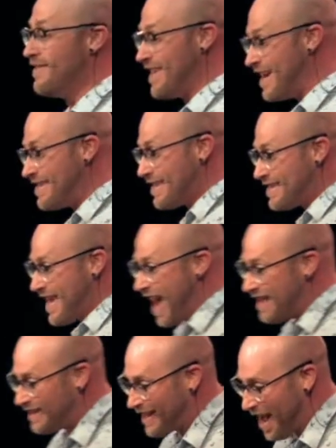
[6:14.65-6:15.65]
That's
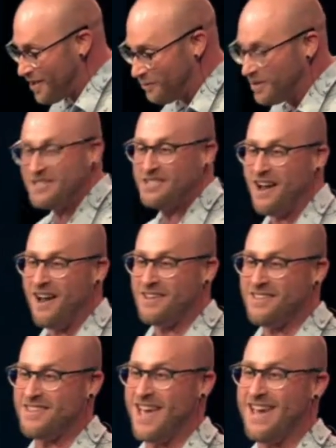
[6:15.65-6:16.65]
exactly kind of what John
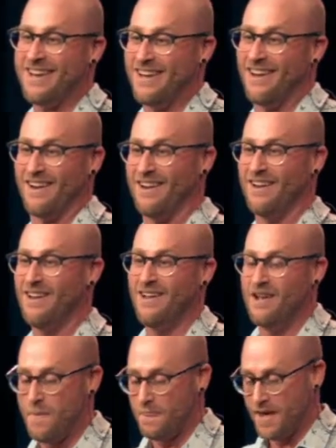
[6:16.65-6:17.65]
is saying here.
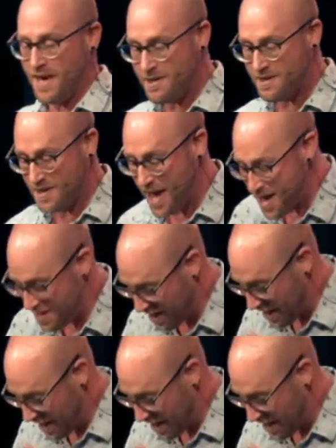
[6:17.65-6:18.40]
He's saying